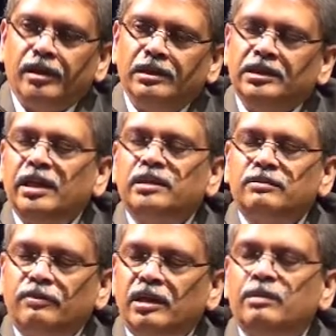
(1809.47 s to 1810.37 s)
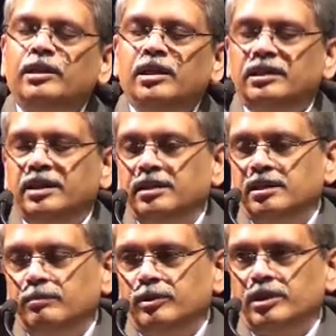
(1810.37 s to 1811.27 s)
It fundamentally
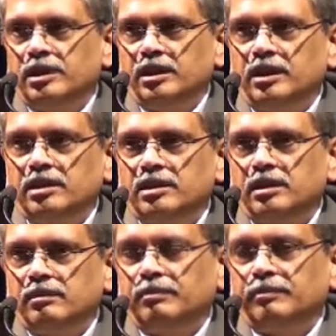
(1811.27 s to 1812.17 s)
changed the music industry.